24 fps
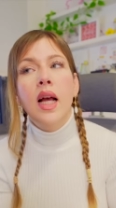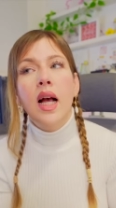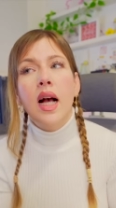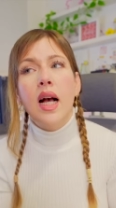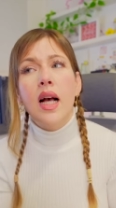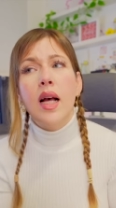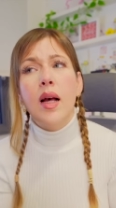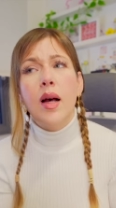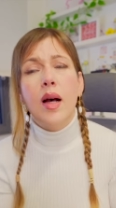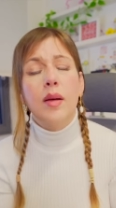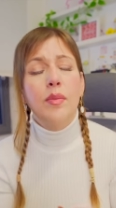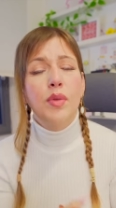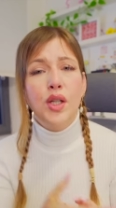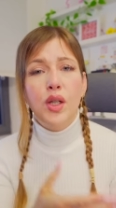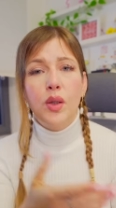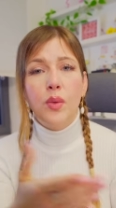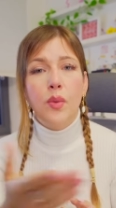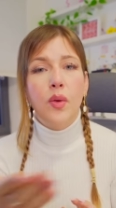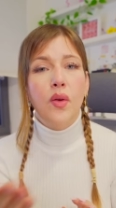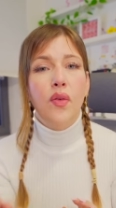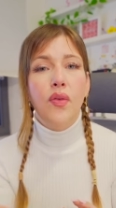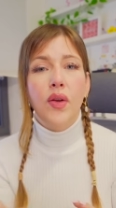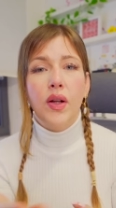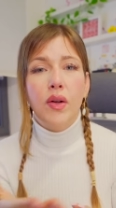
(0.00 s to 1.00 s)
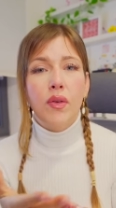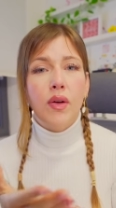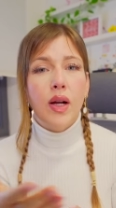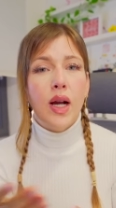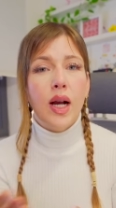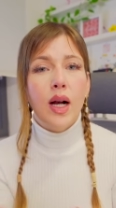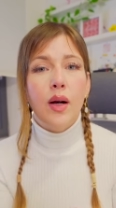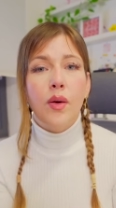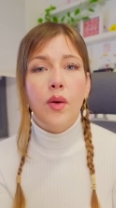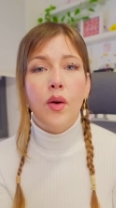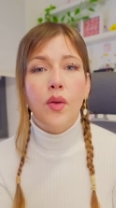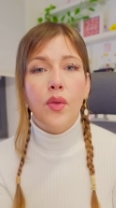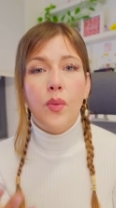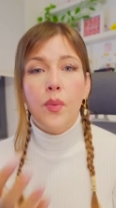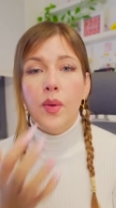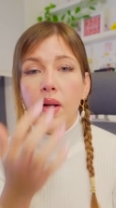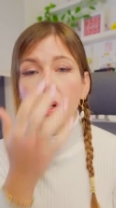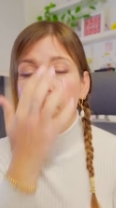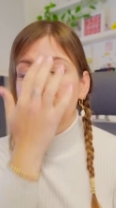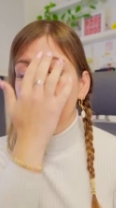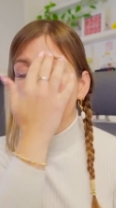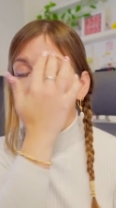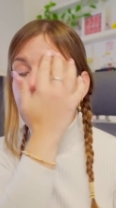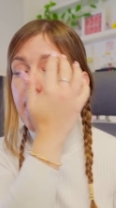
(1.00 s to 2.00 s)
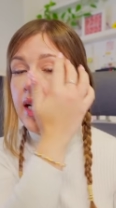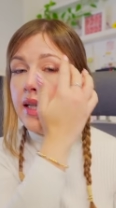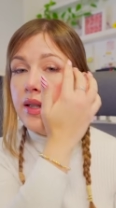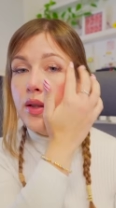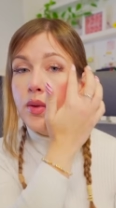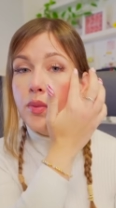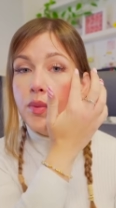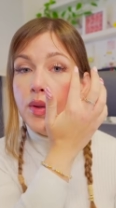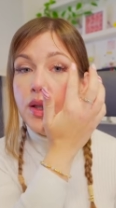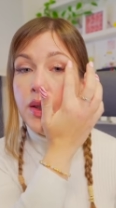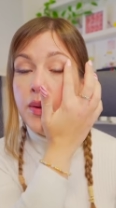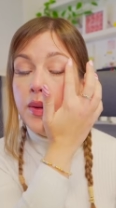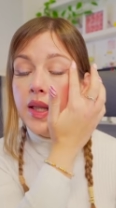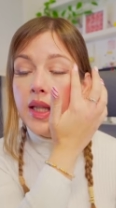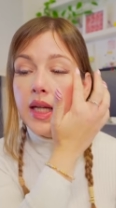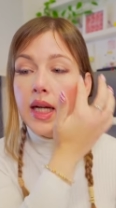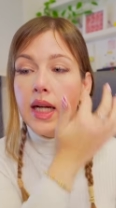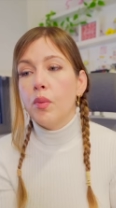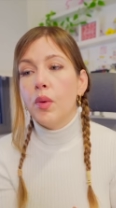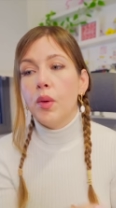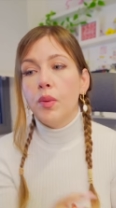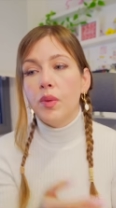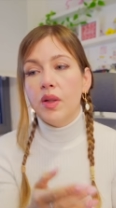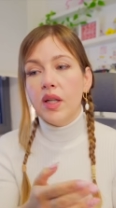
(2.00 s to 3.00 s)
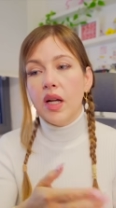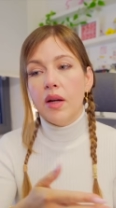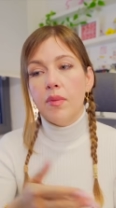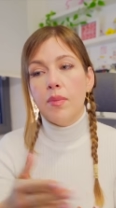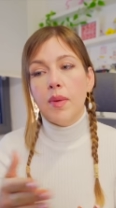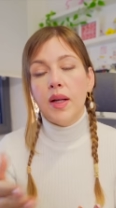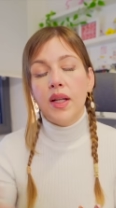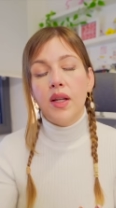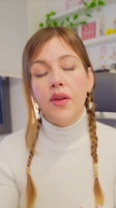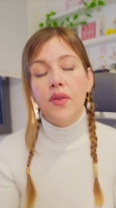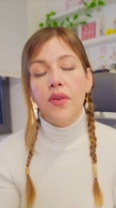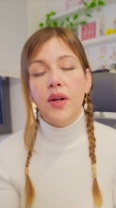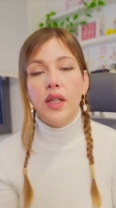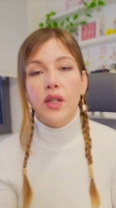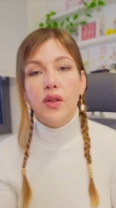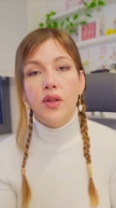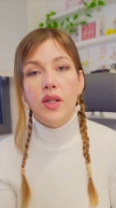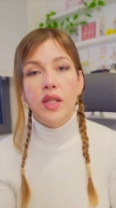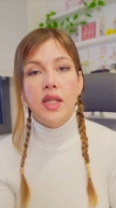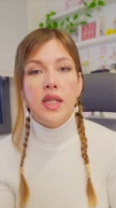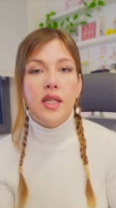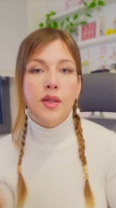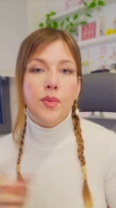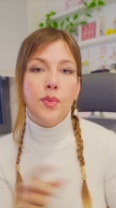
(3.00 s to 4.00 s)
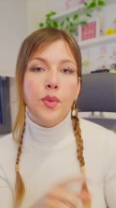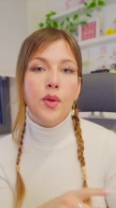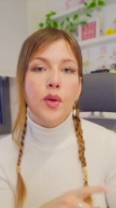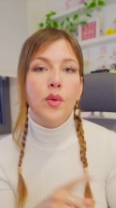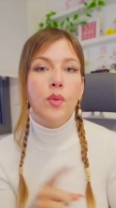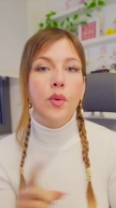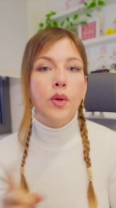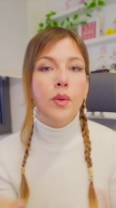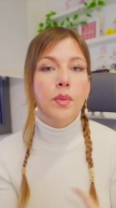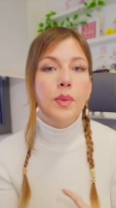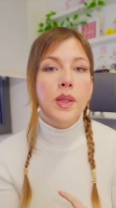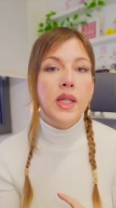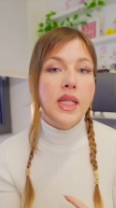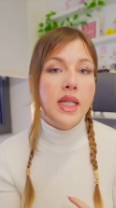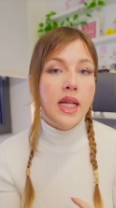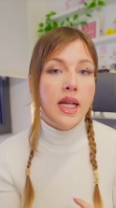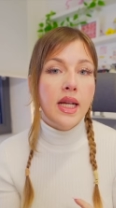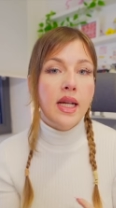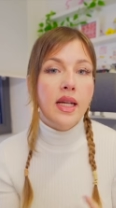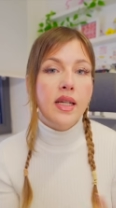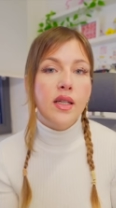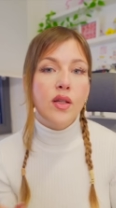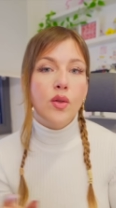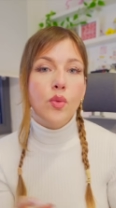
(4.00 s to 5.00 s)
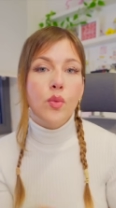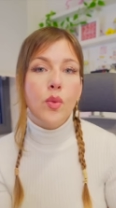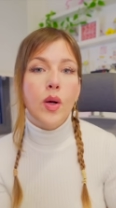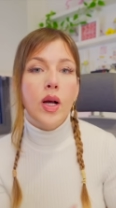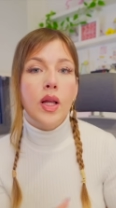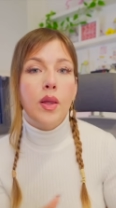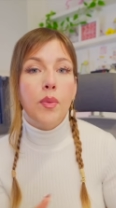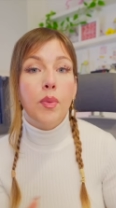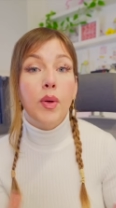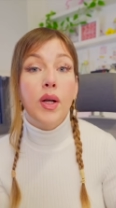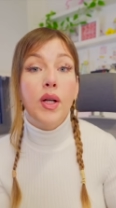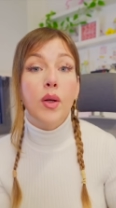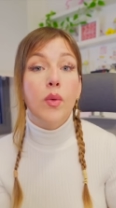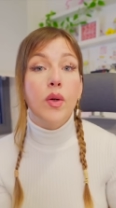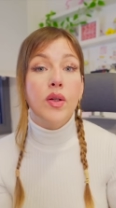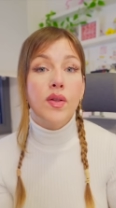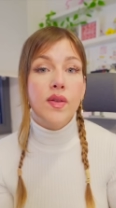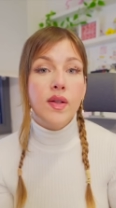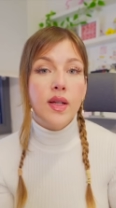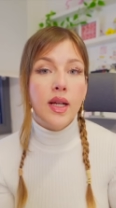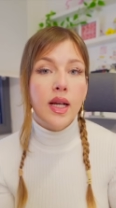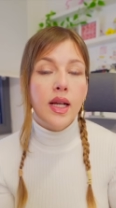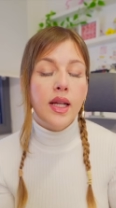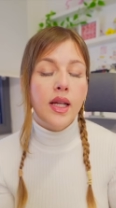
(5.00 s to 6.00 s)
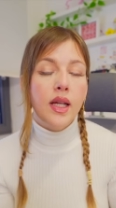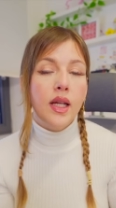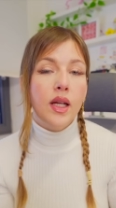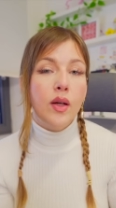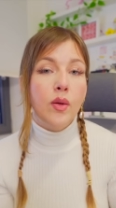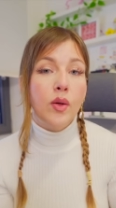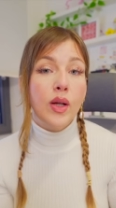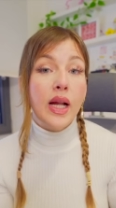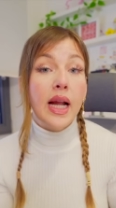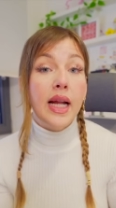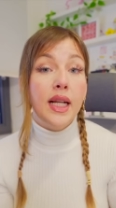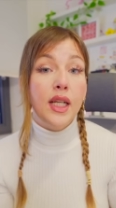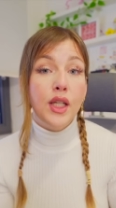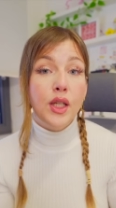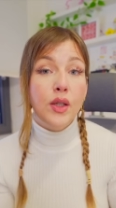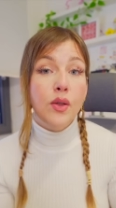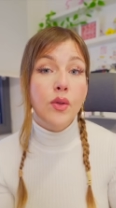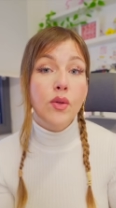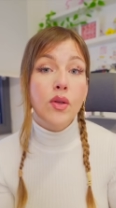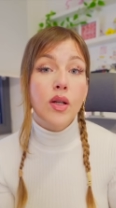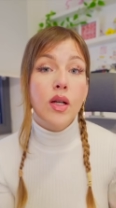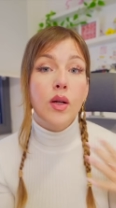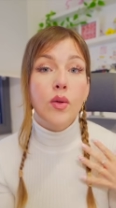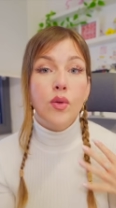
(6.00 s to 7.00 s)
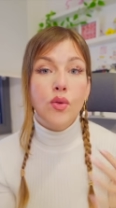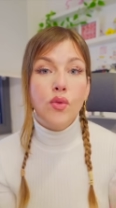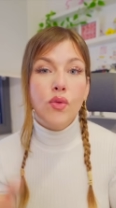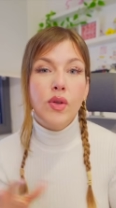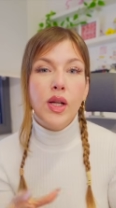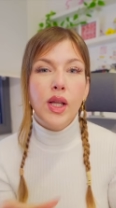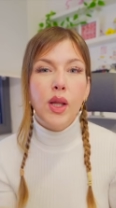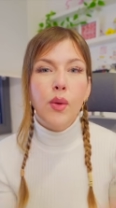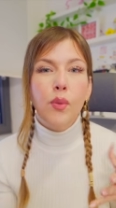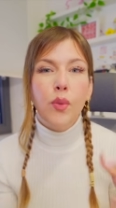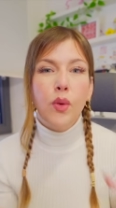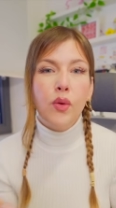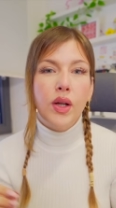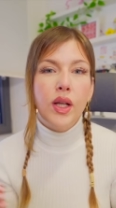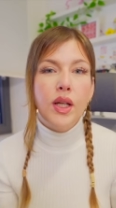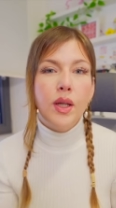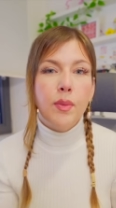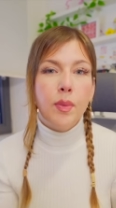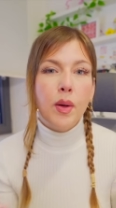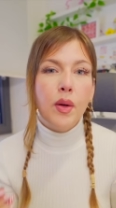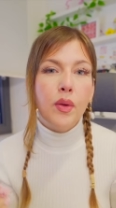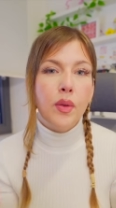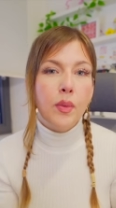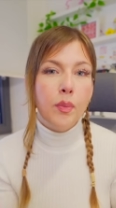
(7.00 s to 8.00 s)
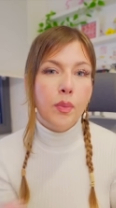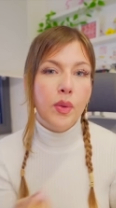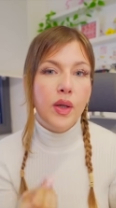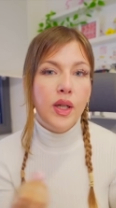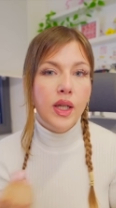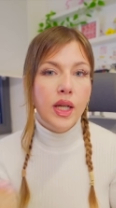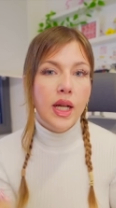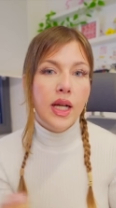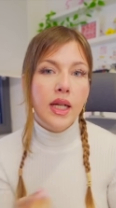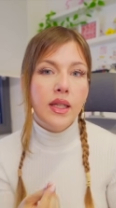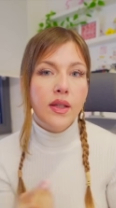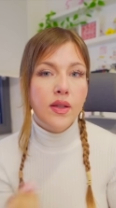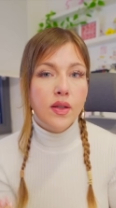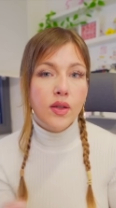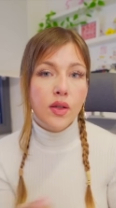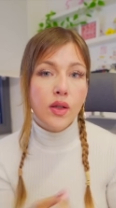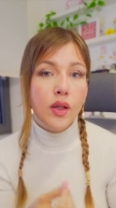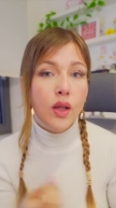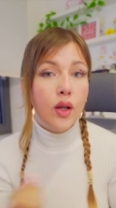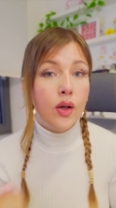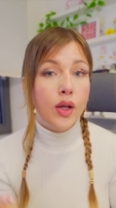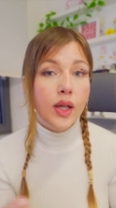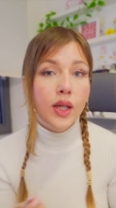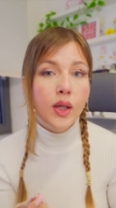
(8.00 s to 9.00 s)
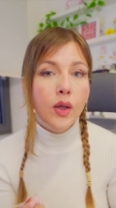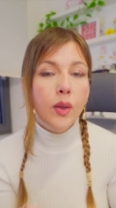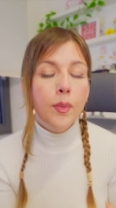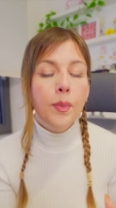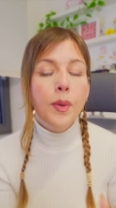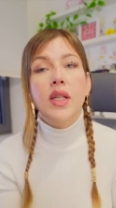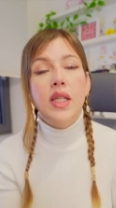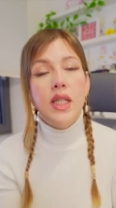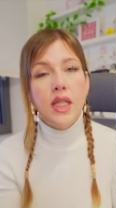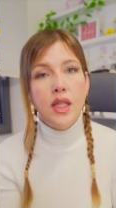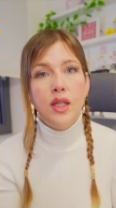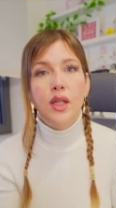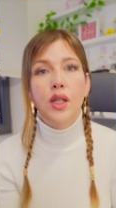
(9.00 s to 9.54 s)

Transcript: uh, I'm sure we'll figure it out on the way if we end up doing that. We would have manufacturing days, but there would be days where the printer wasn't get, getting used and I was really worried about the print heads clogging up. They did